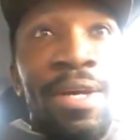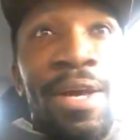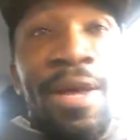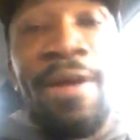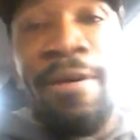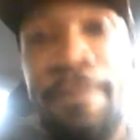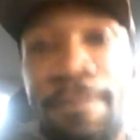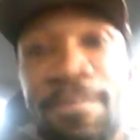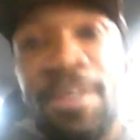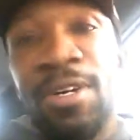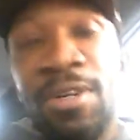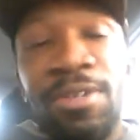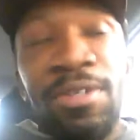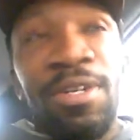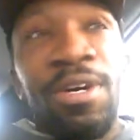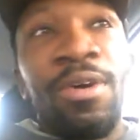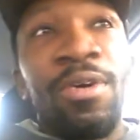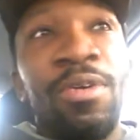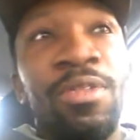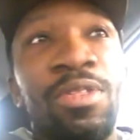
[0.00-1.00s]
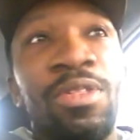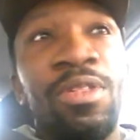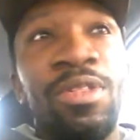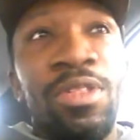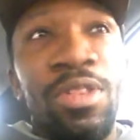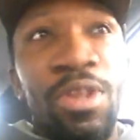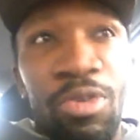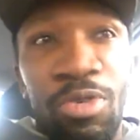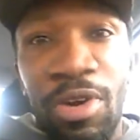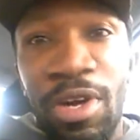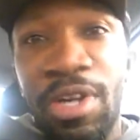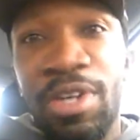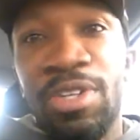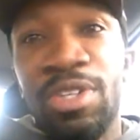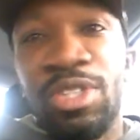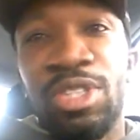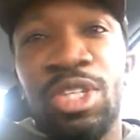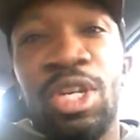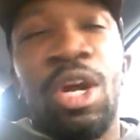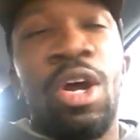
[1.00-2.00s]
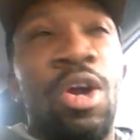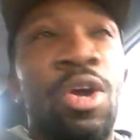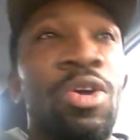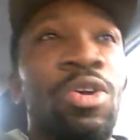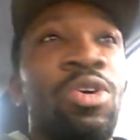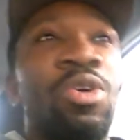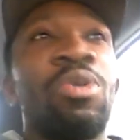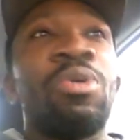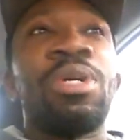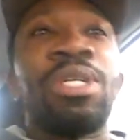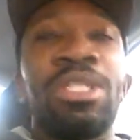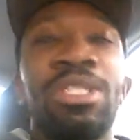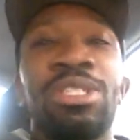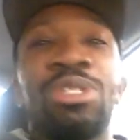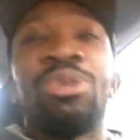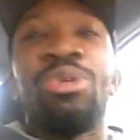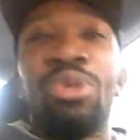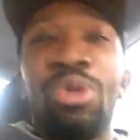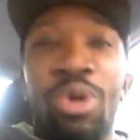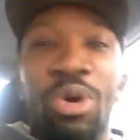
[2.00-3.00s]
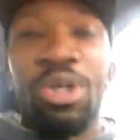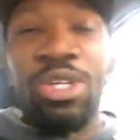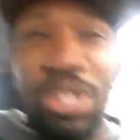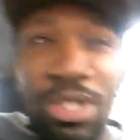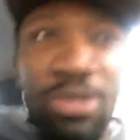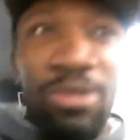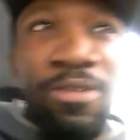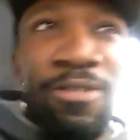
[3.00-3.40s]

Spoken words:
I found out the Raiders are going to Las